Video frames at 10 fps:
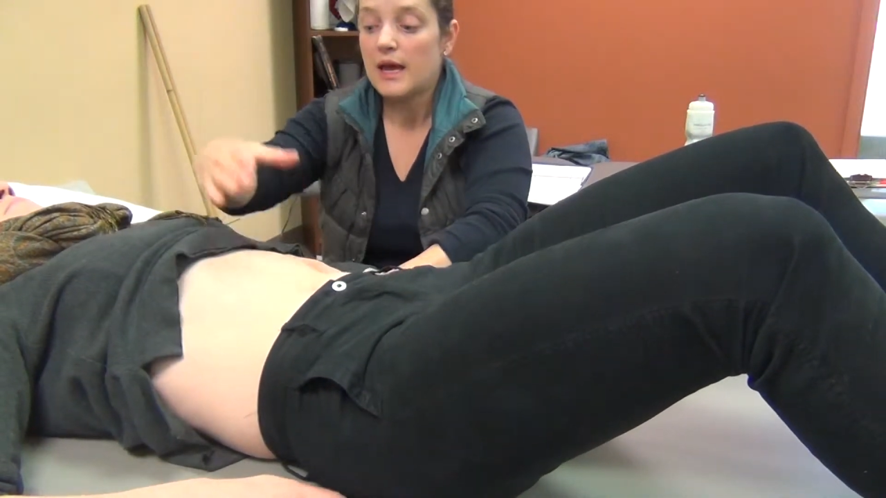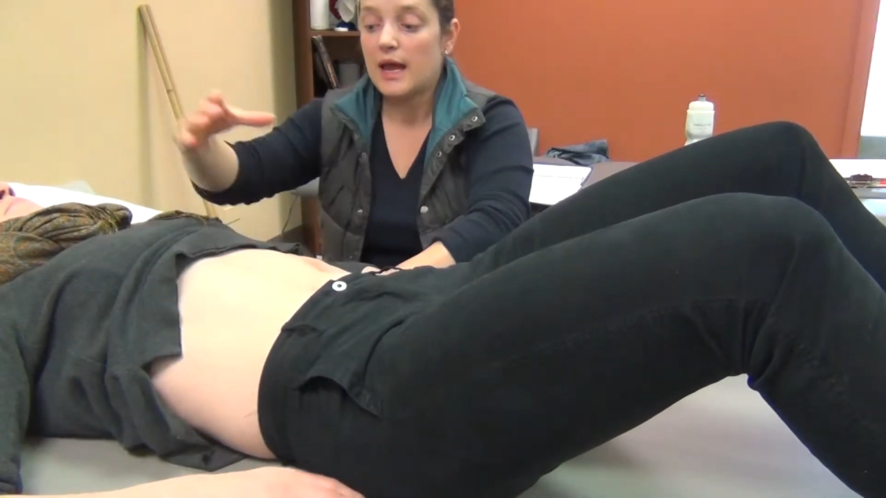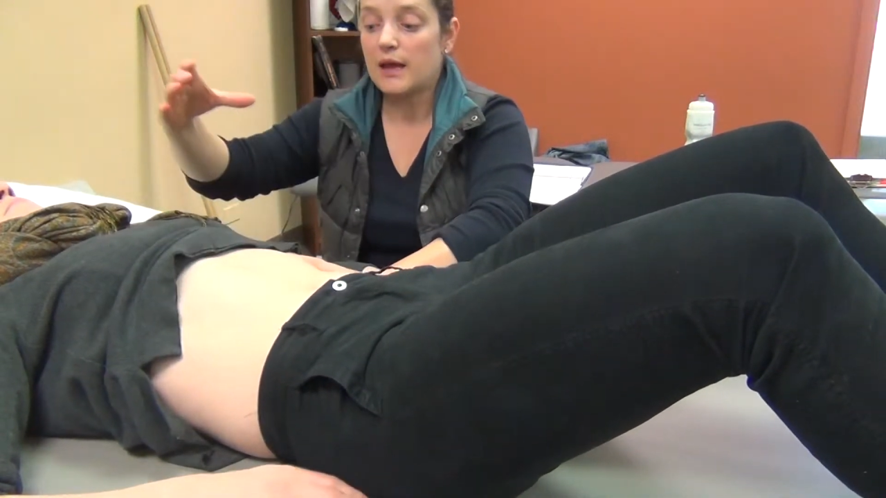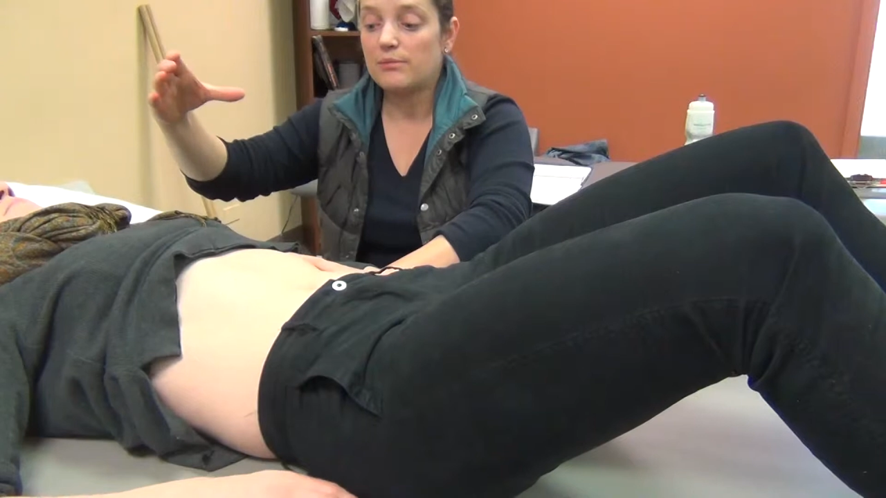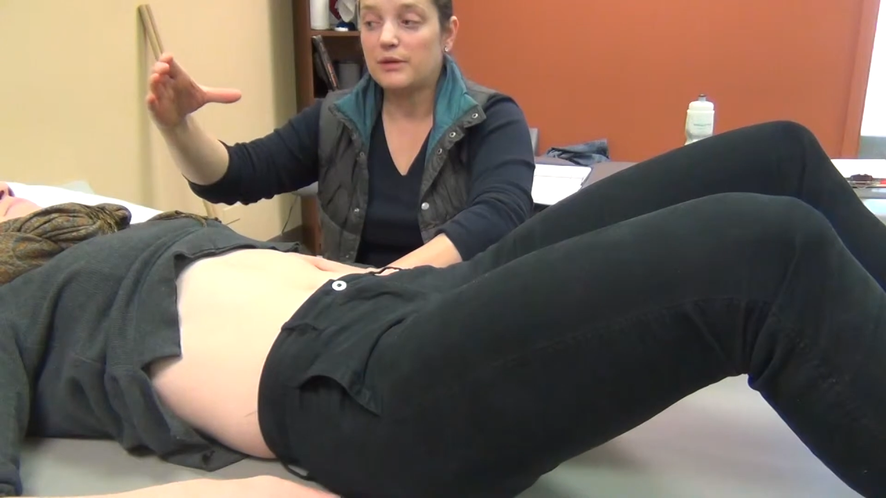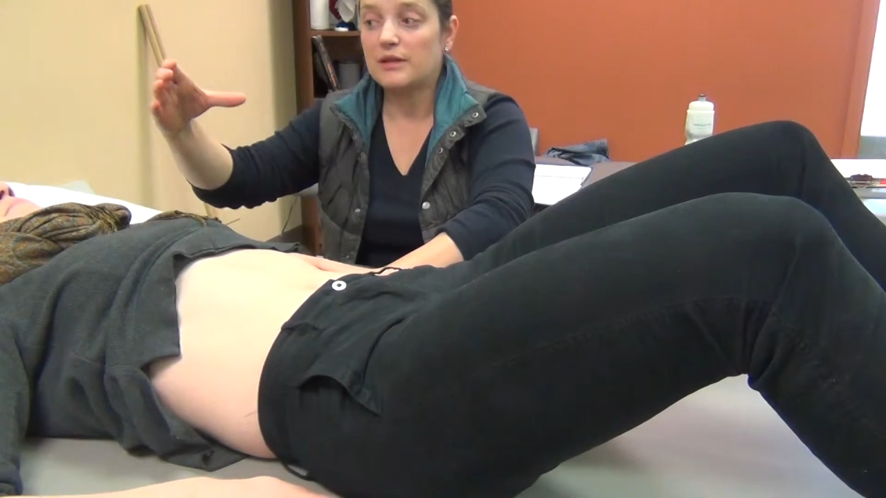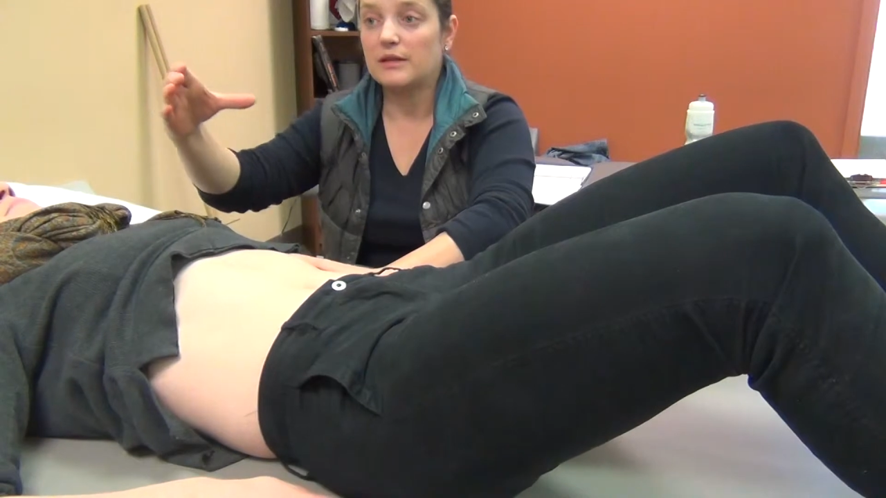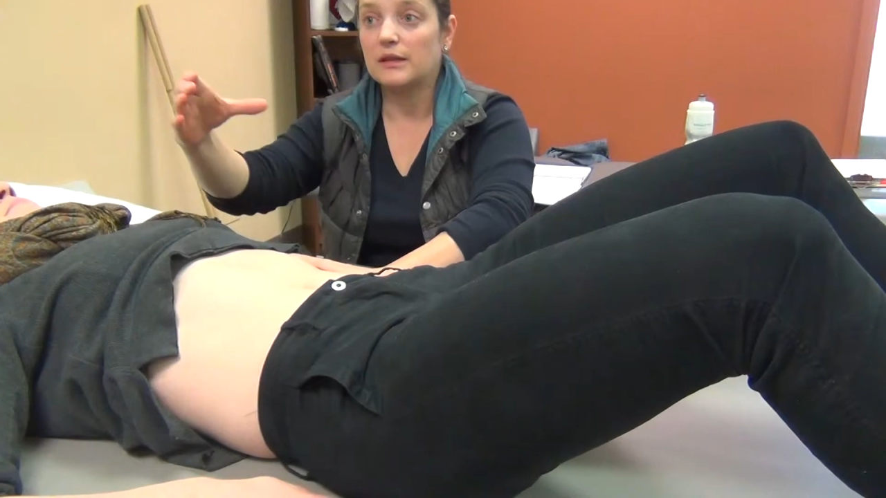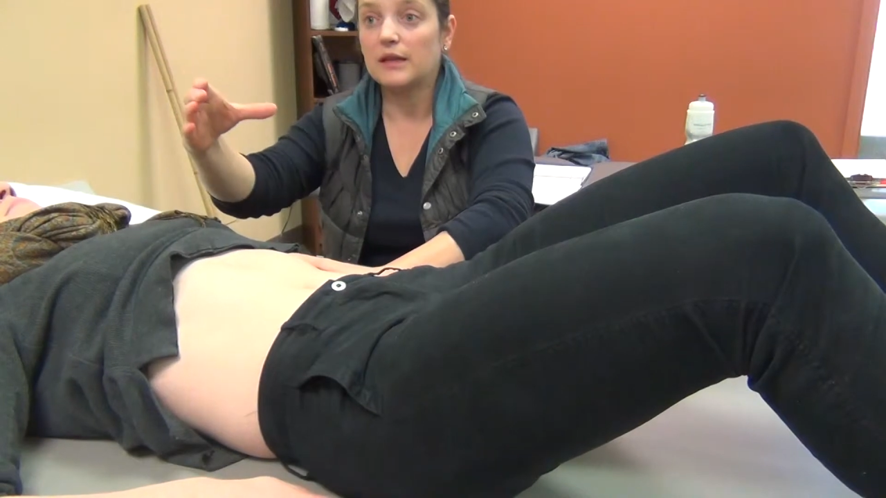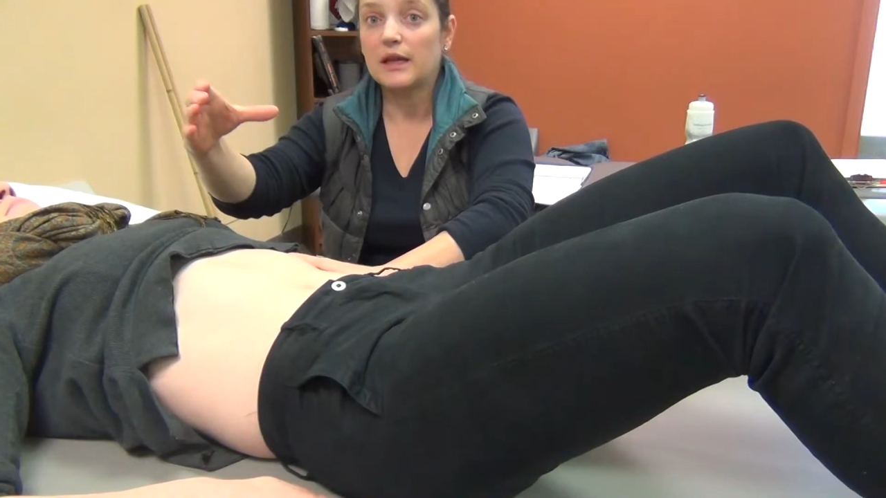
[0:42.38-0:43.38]
and be the
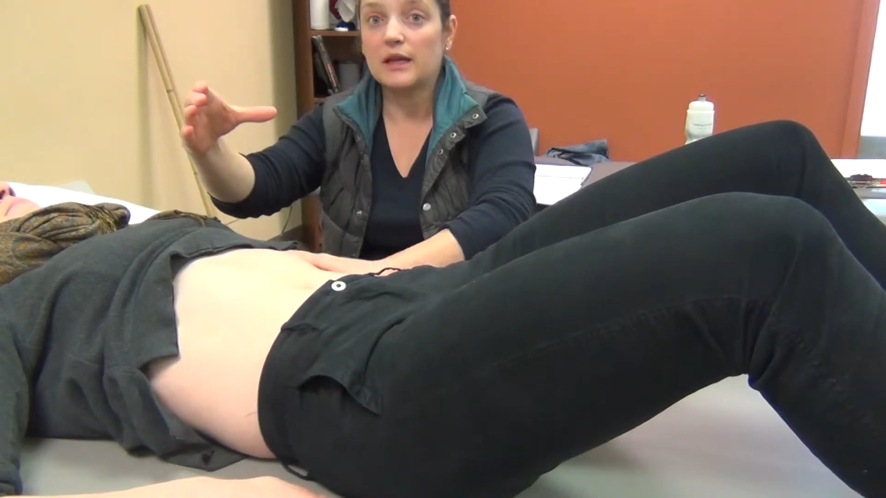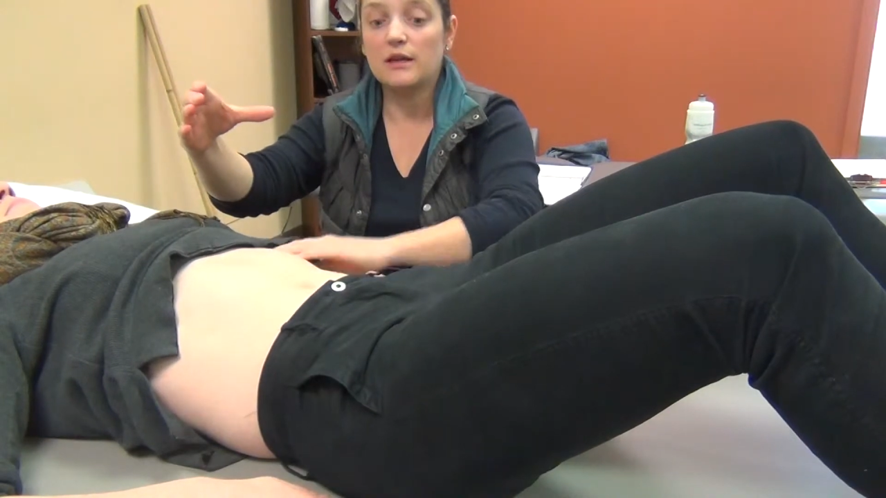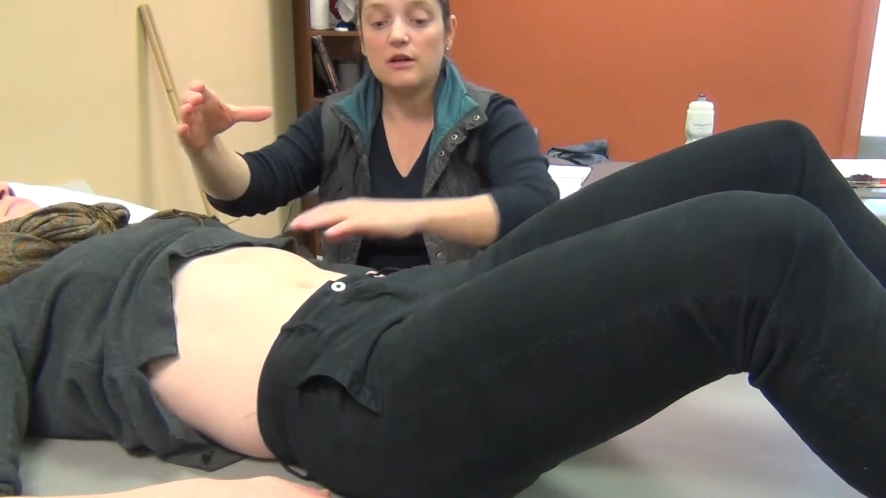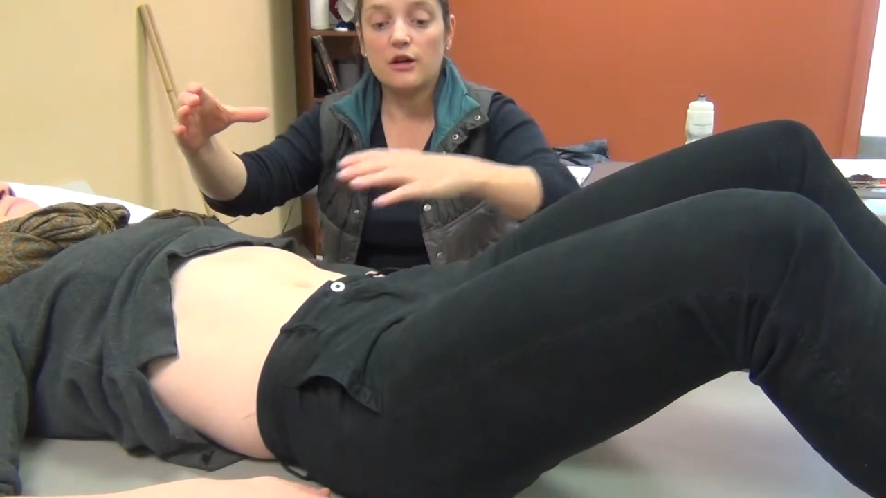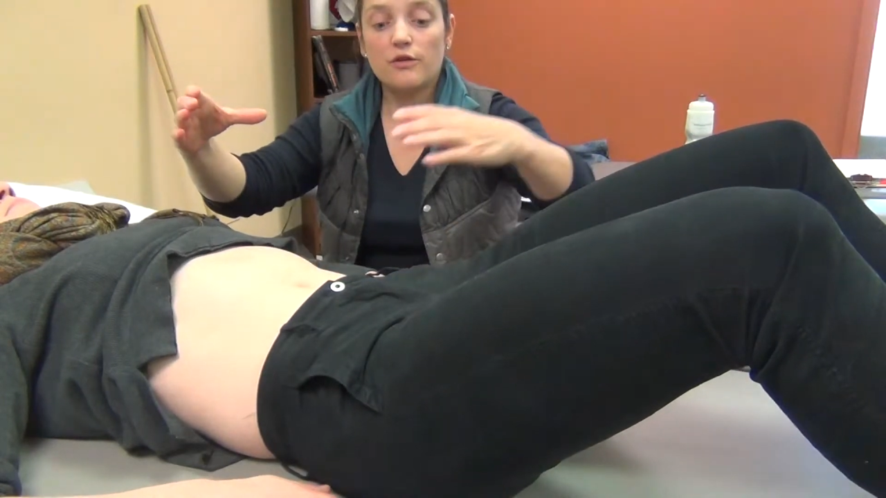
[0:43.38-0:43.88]
lid